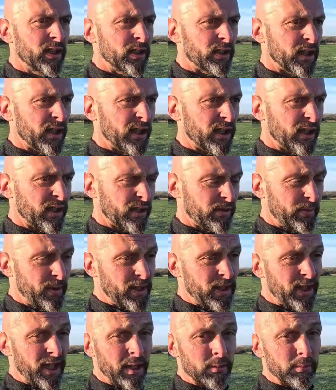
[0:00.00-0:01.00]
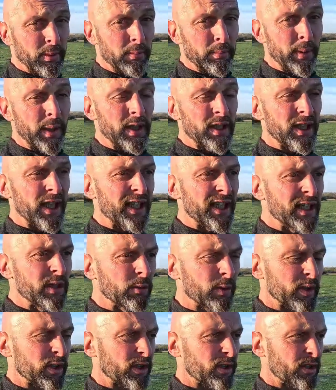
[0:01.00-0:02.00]
uh, especially NBPT,
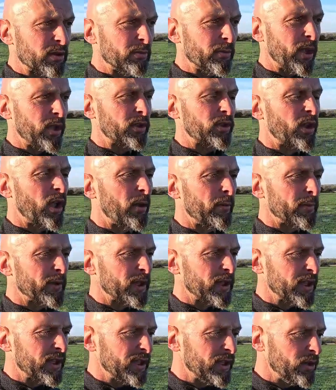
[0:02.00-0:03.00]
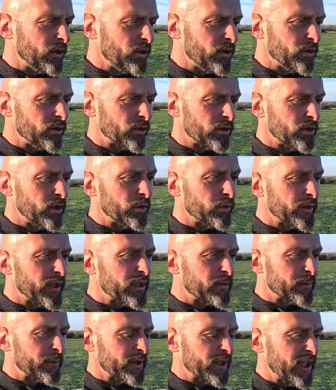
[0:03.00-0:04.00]
which is the most commonly used
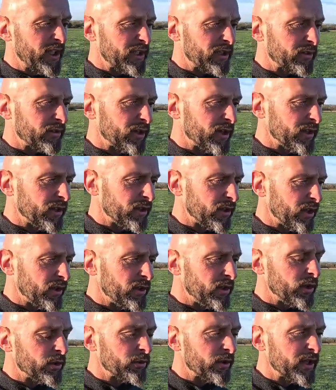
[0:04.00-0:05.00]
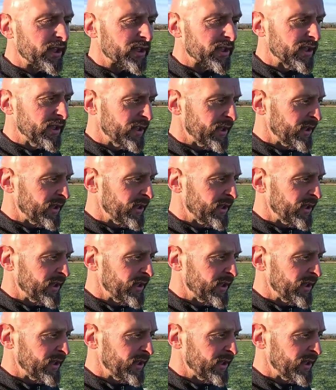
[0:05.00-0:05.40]
urease protector in, in urea.